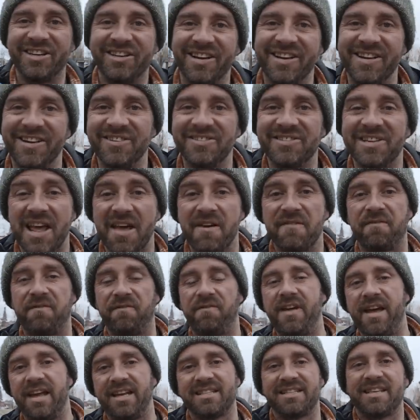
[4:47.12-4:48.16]
good news, it
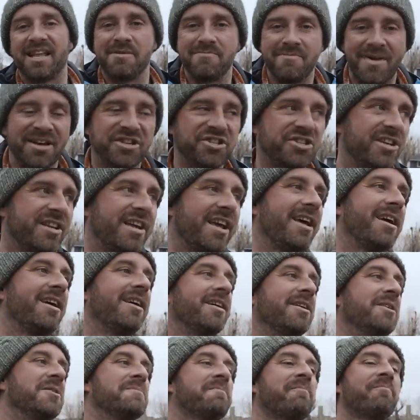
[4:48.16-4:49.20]
fits, they measured it.
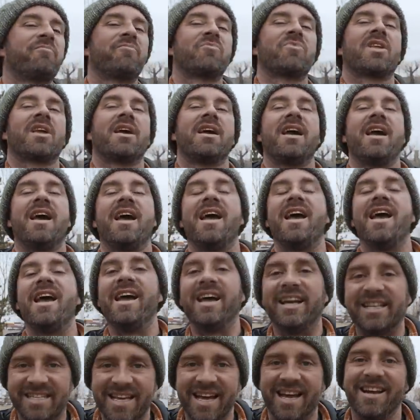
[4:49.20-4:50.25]
It
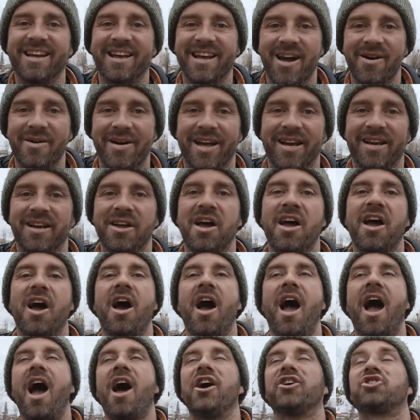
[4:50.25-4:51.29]
is gonna go in.
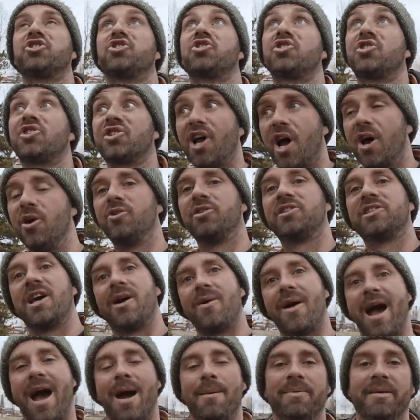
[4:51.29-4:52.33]
So
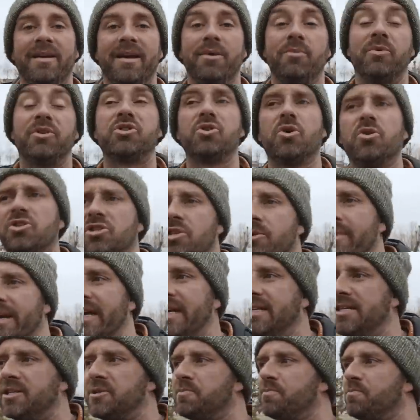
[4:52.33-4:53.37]
happy, which also
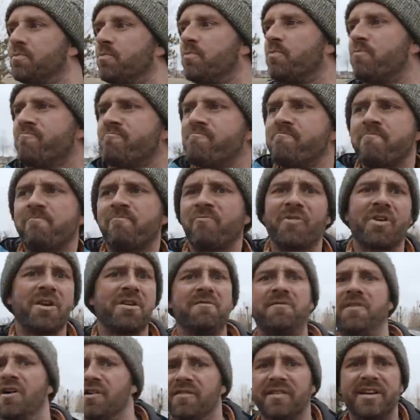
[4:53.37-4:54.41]
means
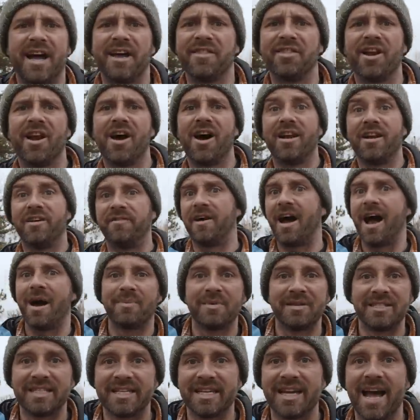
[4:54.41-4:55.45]
further down the line, if it
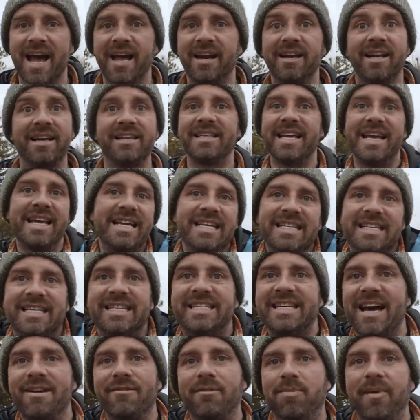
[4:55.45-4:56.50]
happens again, it's easy
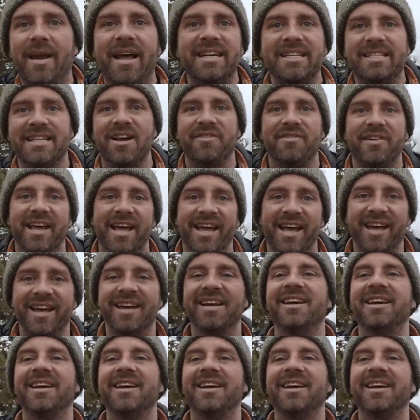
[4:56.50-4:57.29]
to get replaced over here.